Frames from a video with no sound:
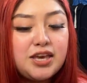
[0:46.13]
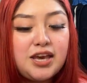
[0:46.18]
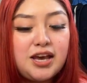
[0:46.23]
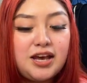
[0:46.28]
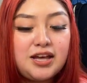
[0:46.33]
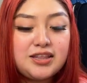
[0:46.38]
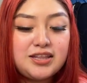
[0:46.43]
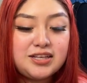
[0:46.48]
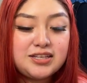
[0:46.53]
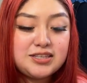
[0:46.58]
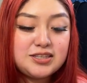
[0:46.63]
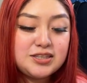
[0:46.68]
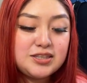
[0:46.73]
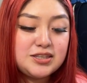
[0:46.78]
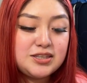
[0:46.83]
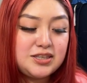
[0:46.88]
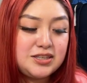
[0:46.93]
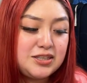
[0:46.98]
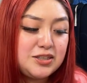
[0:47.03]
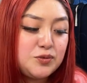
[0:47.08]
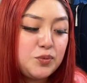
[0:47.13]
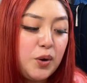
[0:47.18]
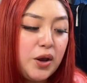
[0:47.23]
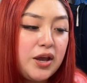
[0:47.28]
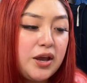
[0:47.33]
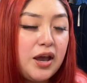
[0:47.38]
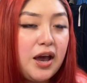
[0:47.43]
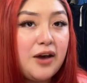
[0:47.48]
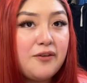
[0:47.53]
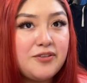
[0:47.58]
yeah, that's this is why
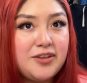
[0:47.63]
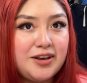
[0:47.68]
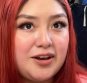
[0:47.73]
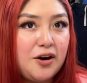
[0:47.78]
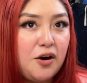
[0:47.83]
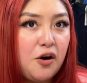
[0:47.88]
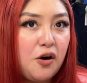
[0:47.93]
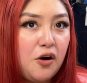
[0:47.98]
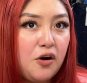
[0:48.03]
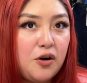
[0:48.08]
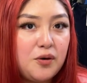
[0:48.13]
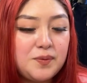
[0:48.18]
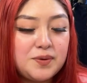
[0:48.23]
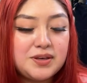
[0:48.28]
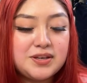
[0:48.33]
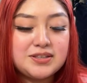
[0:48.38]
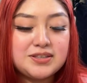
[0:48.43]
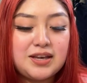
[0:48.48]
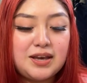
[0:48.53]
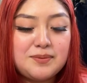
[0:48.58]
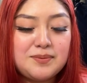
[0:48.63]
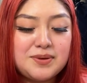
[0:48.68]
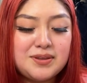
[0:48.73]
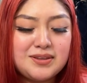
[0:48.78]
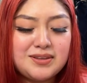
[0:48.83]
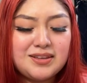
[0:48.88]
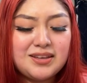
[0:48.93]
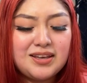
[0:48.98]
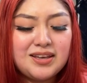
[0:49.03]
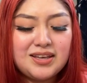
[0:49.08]
I have like a haul because I've been